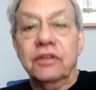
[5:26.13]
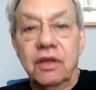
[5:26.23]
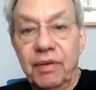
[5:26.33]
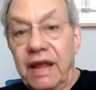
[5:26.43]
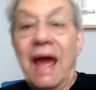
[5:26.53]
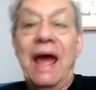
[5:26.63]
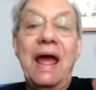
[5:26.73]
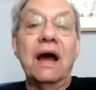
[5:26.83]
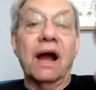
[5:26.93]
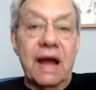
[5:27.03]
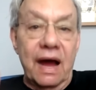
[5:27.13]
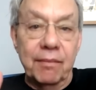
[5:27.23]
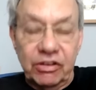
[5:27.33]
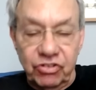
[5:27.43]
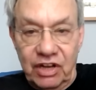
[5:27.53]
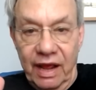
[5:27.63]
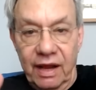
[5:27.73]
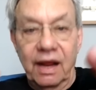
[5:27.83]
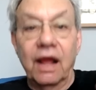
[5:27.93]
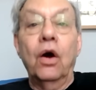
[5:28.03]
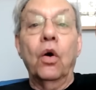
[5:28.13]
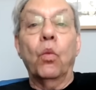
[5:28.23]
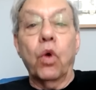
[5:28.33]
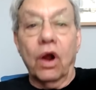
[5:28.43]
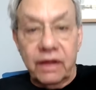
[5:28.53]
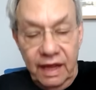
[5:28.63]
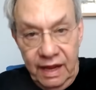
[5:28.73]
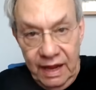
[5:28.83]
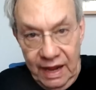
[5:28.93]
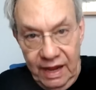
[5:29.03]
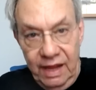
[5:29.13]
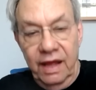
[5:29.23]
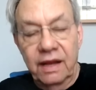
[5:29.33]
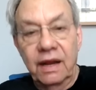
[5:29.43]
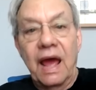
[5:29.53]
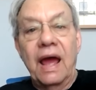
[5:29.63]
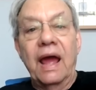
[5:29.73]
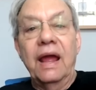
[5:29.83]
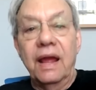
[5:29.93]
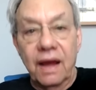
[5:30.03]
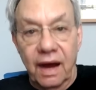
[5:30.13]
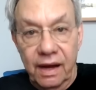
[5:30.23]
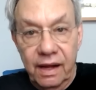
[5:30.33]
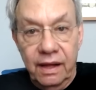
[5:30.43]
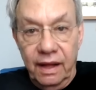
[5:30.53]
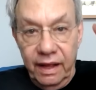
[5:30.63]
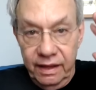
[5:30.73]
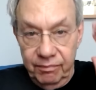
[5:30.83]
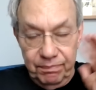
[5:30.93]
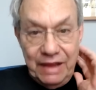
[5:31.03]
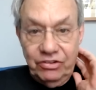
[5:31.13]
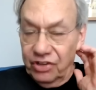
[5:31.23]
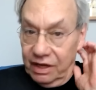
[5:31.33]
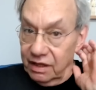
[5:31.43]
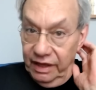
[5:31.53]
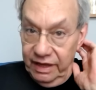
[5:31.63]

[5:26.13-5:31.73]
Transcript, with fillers: to be a comic standing, working in a essentially